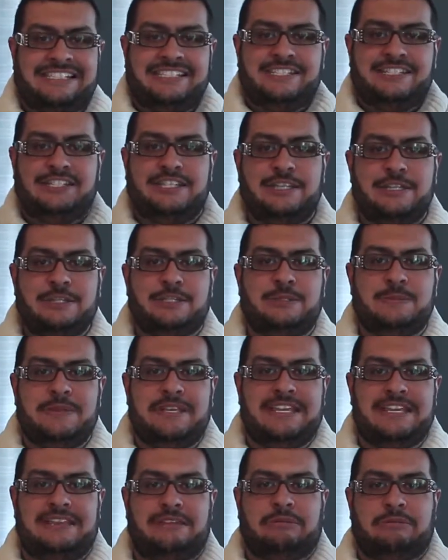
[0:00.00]
Excuse
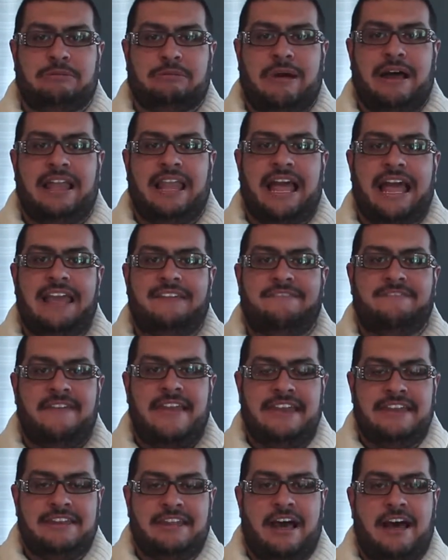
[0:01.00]
me while I
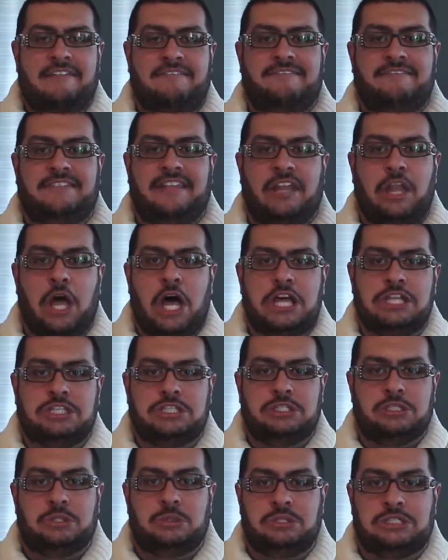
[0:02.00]
fend off the
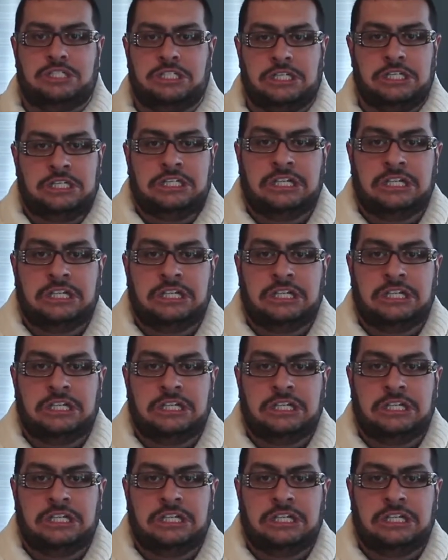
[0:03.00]
lawsuit.